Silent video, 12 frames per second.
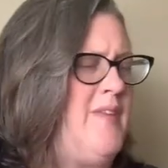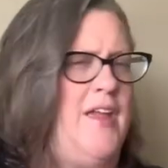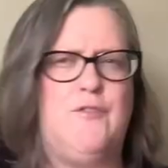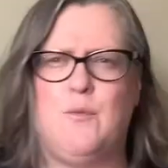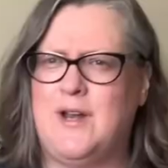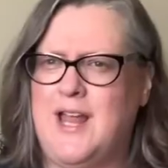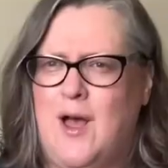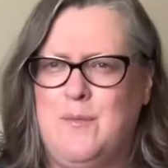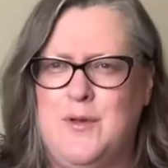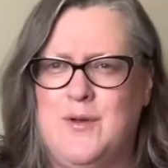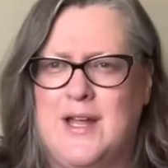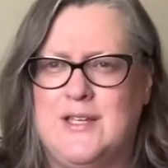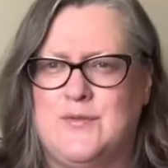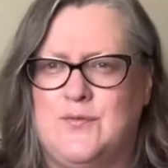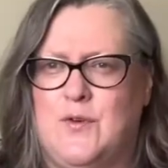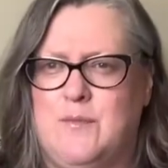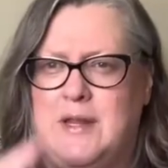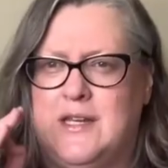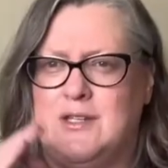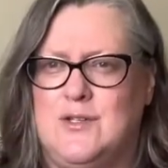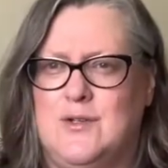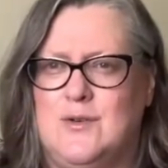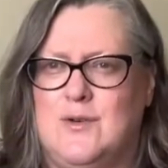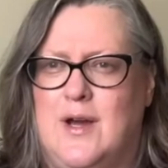If it would help you guys for me to
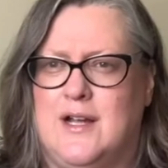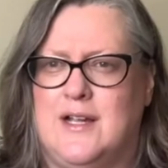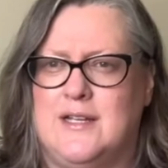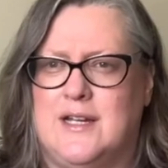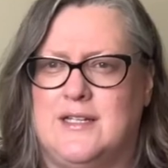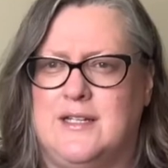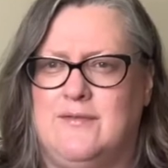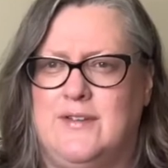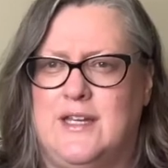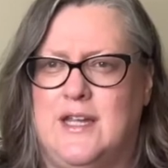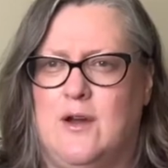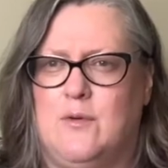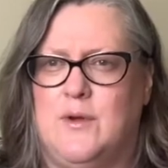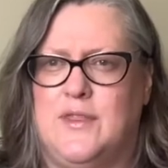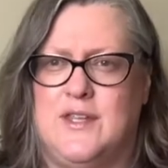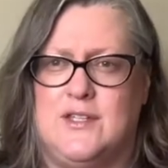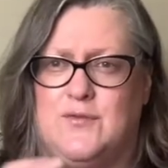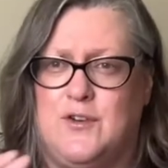do a conducting video with this